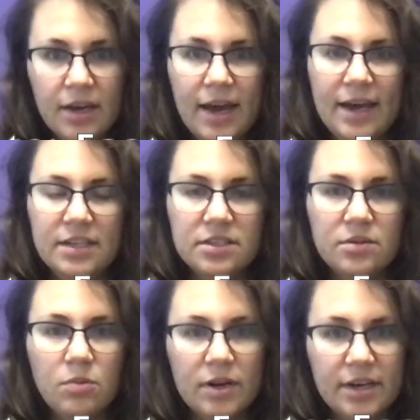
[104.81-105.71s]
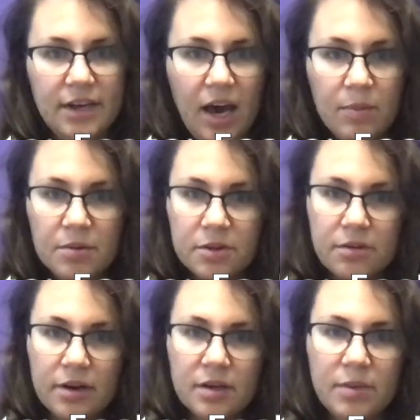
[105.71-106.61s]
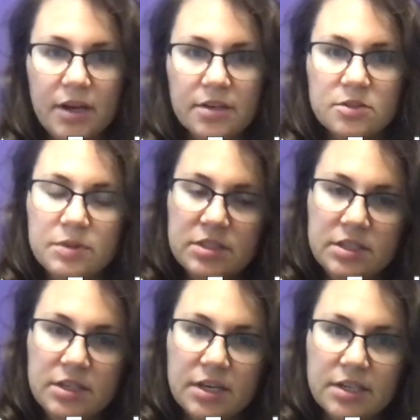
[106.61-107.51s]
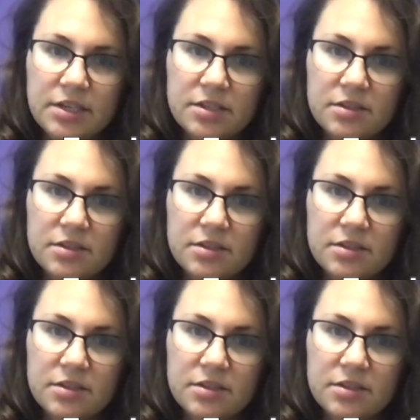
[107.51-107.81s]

And what can happen with chronic pain is we see a